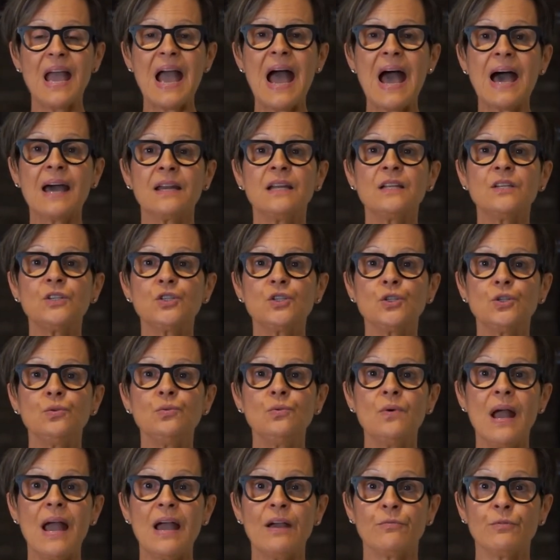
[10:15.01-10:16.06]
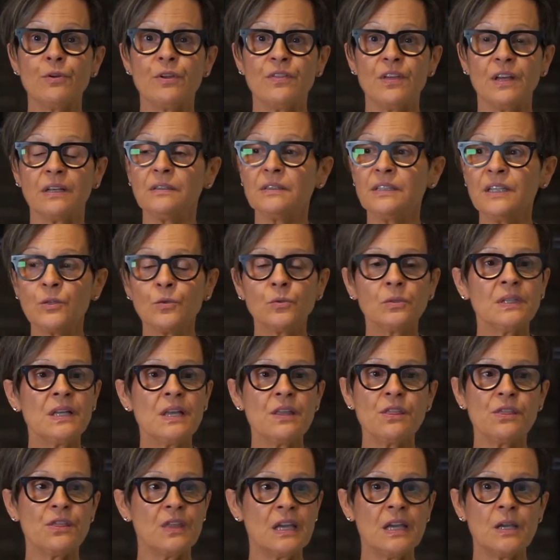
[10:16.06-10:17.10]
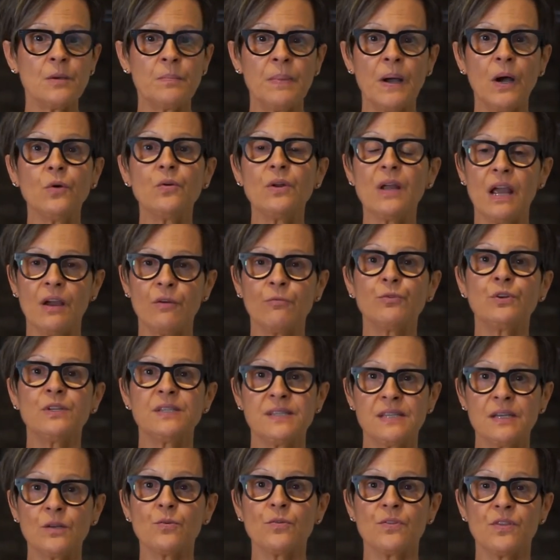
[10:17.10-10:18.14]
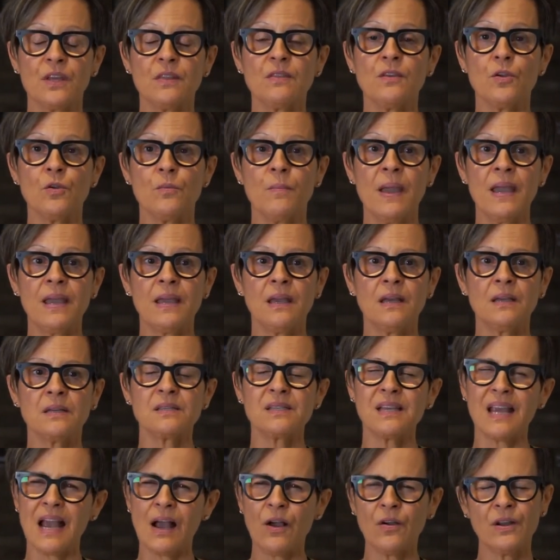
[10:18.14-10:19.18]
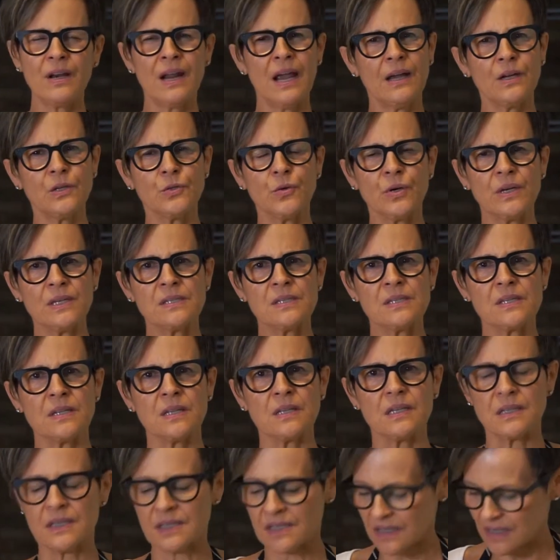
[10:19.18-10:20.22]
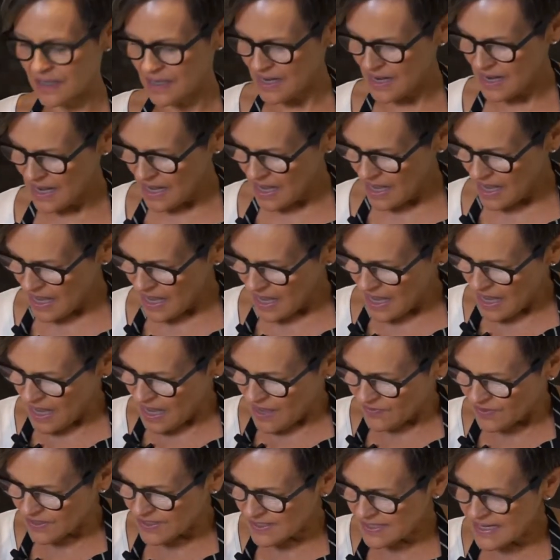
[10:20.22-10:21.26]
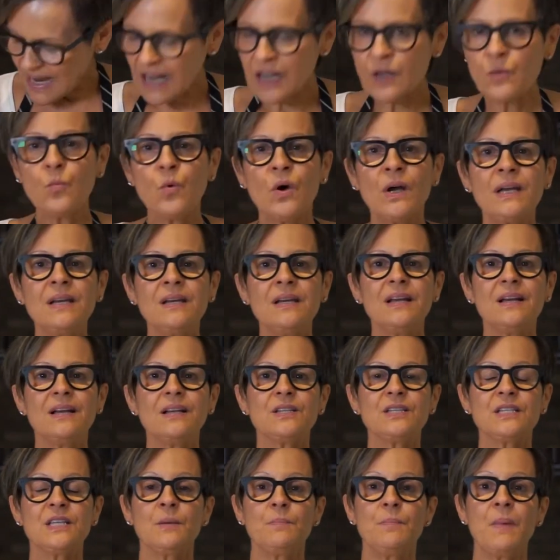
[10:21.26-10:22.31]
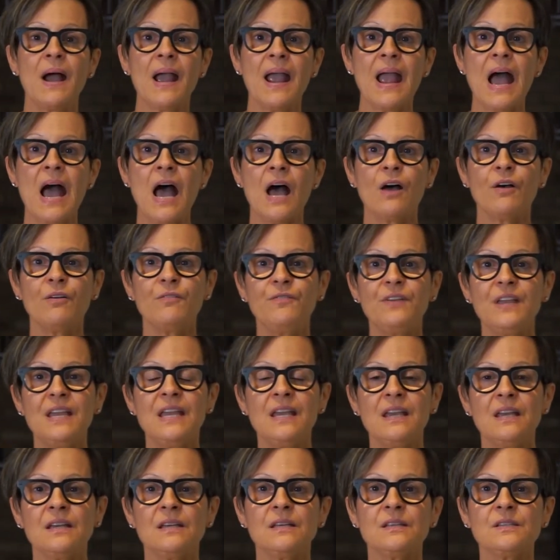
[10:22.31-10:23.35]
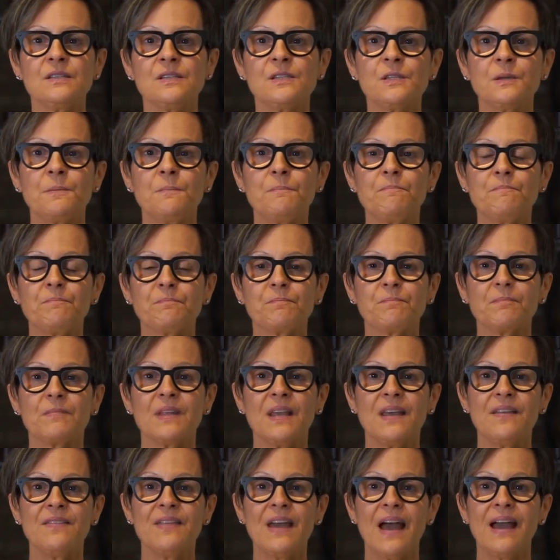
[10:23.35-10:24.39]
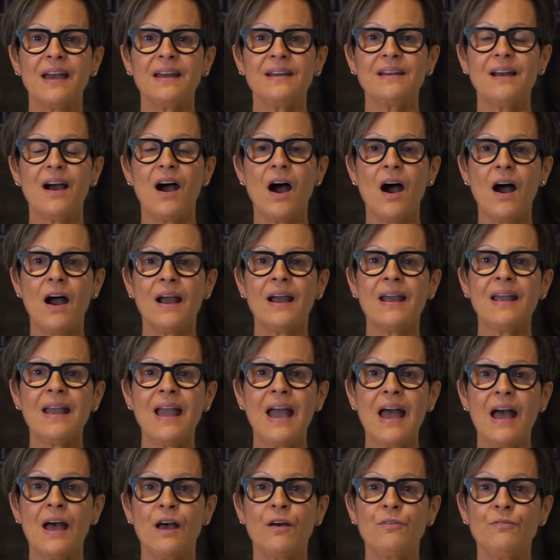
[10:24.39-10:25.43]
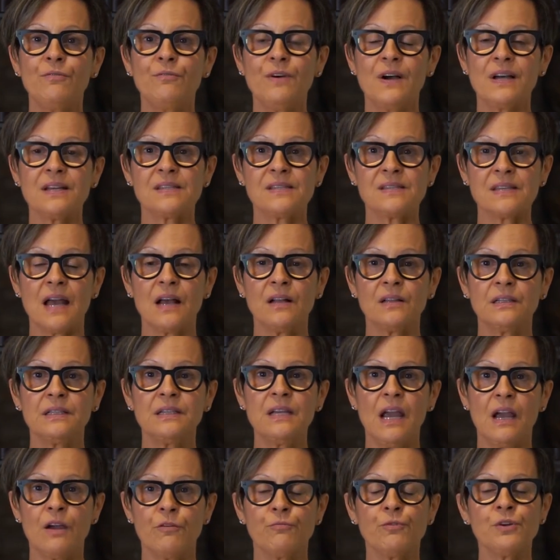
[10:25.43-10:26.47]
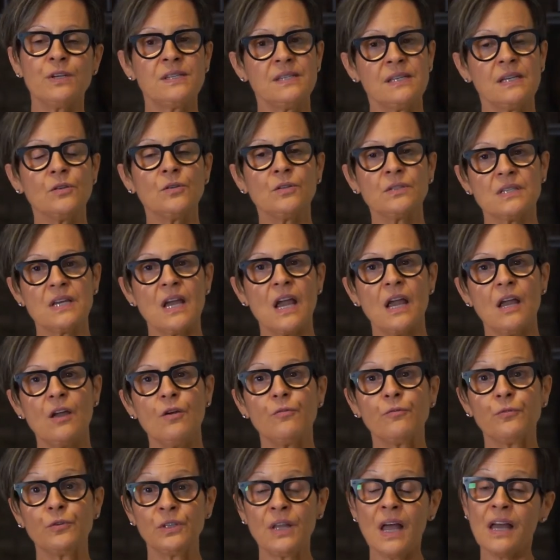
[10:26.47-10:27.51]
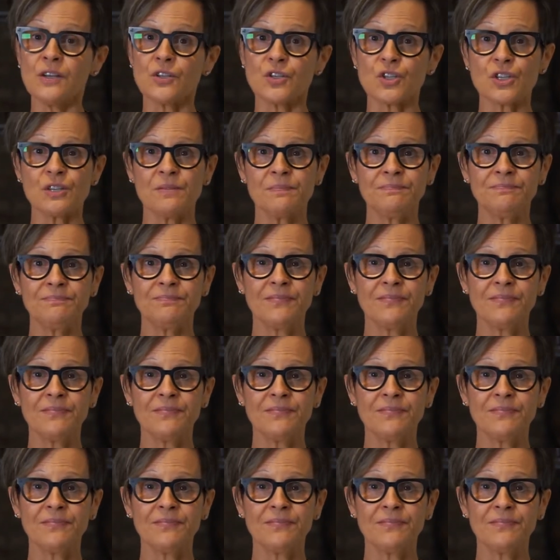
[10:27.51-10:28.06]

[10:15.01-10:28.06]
Add it to everything. Literally think about every single thing that you're making and say, how can I add greens to this? The second one tip I have is that I have a salad every single day for lunch.